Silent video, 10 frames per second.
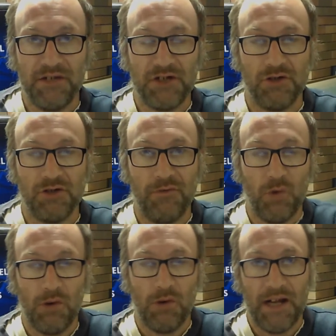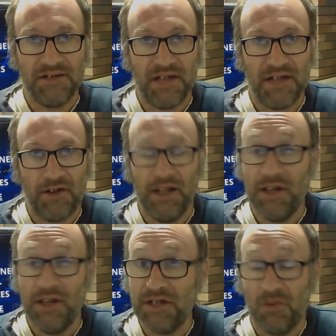Tech Channel for a Saturday.
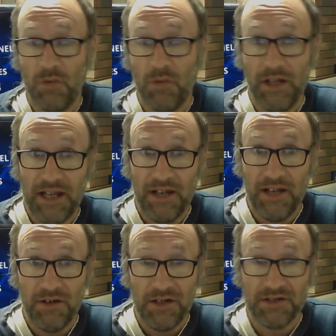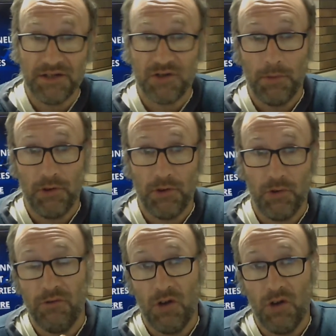It is the weekend. It is time to do
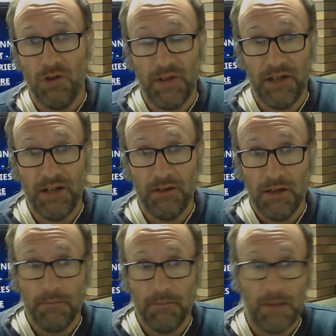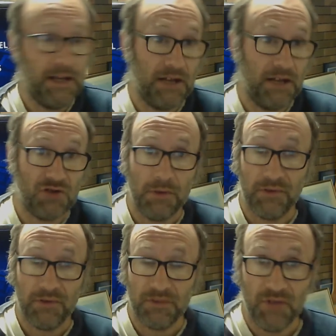your own thing. Maybe catch up with
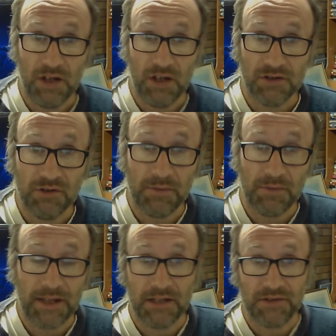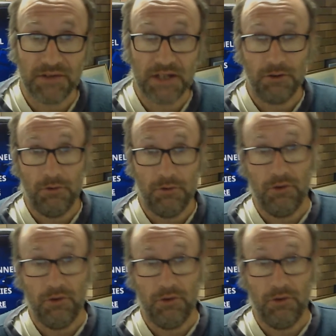some videos here at the Backyard Tech Channel.